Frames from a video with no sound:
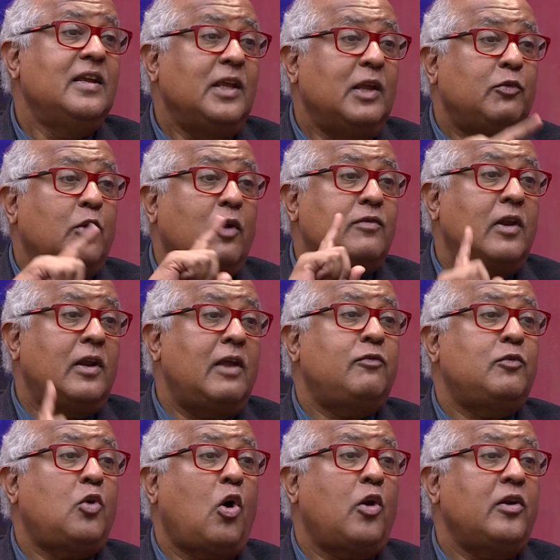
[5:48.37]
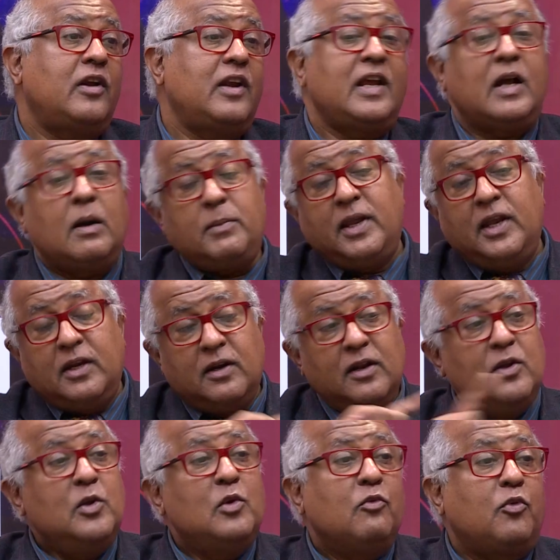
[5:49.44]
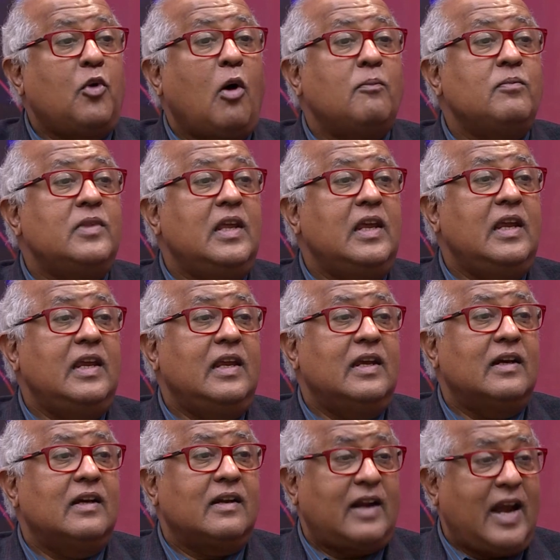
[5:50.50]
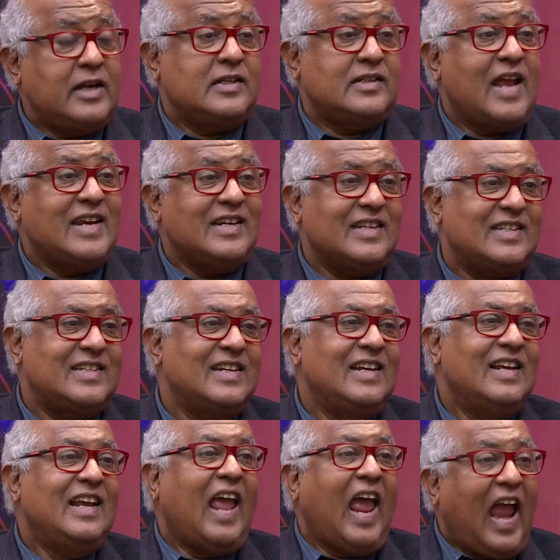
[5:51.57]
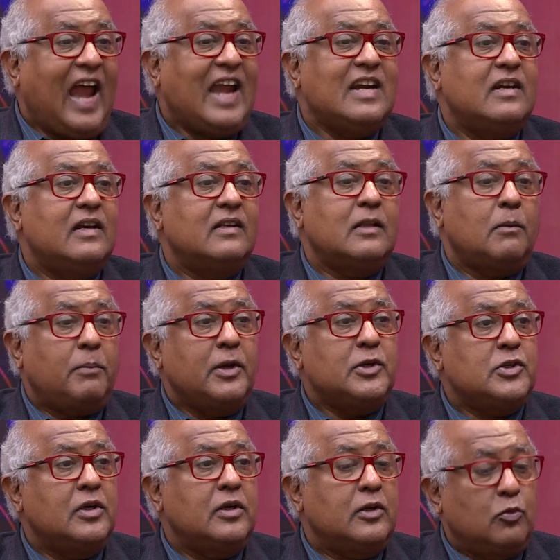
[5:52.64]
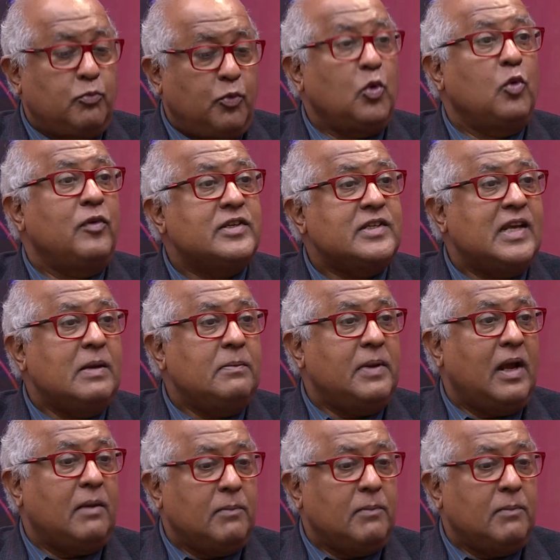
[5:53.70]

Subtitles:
If you have the left coronary coming in from the right sinus and the patient, you prove ischemia,